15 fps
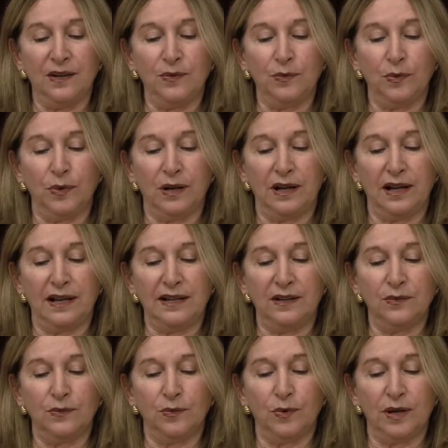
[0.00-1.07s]

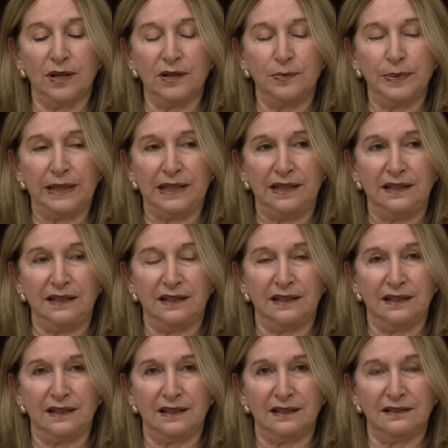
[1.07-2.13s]
don't want to be
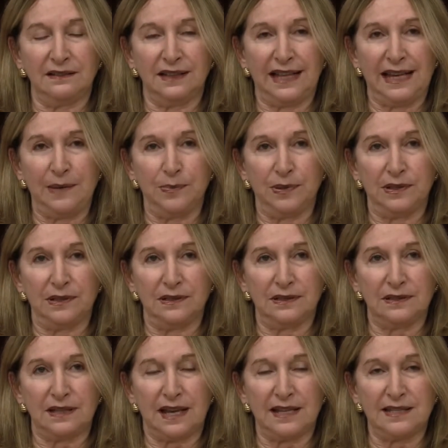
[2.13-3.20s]

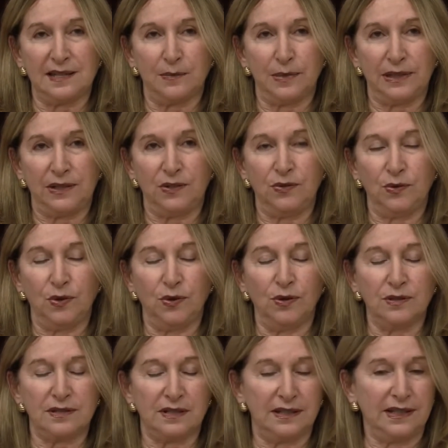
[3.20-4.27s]
labeled as somebody who
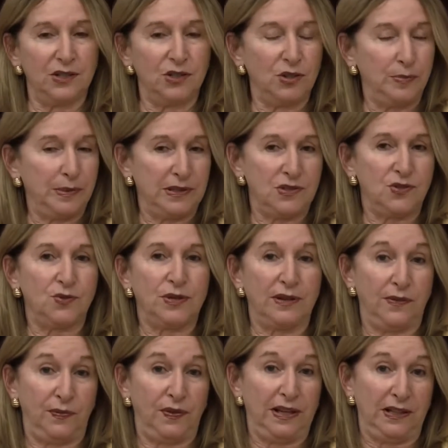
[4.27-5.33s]
calls the leadership
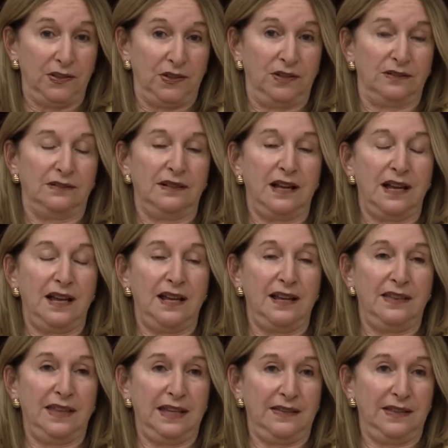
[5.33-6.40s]
industry a failure. I
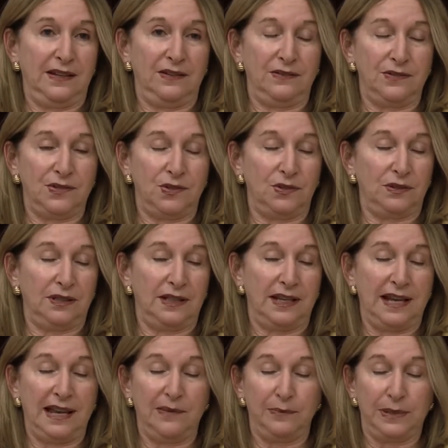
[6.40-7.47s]
think there certainly
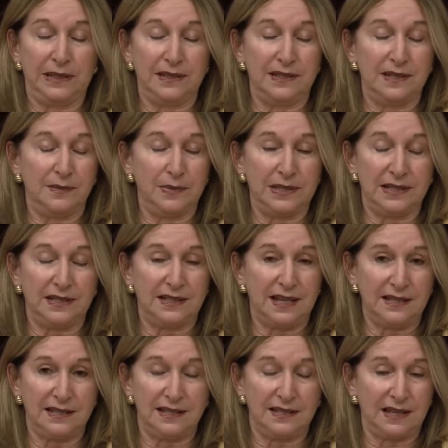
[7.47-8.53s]
have been some
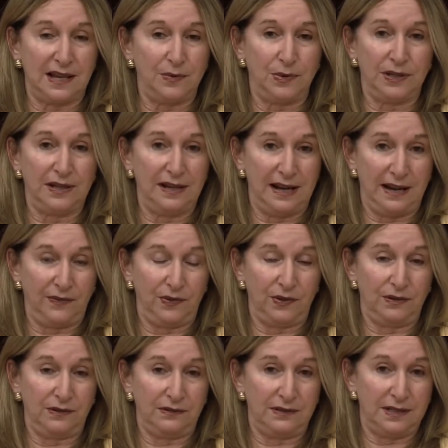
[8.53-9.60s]
successes. I would
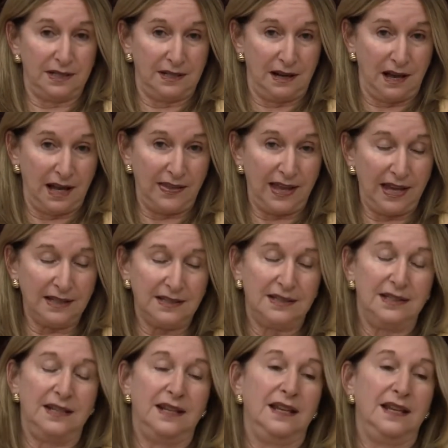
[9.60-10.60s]
never deny that.